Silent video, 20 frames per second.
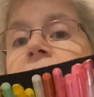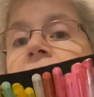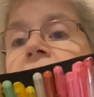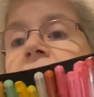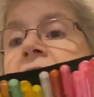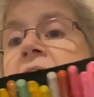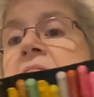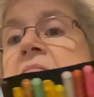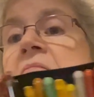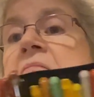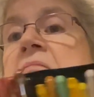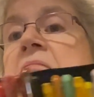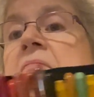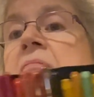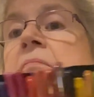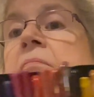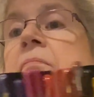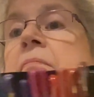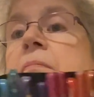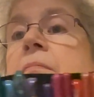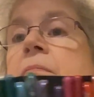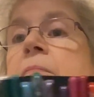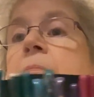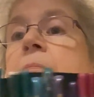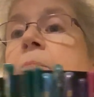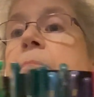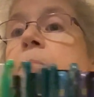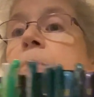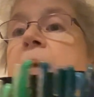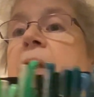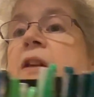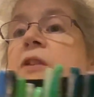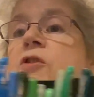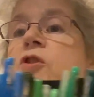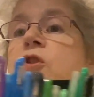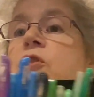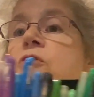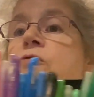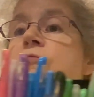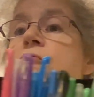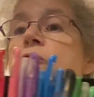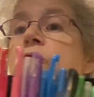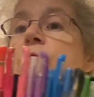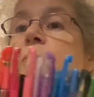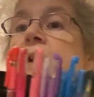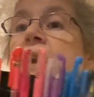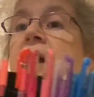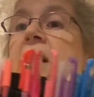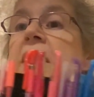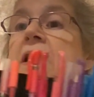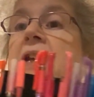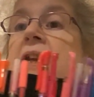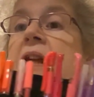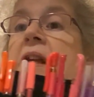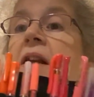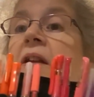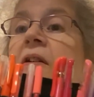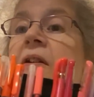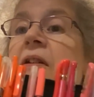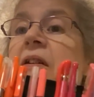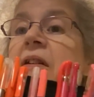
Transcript: and pick and choose what I need.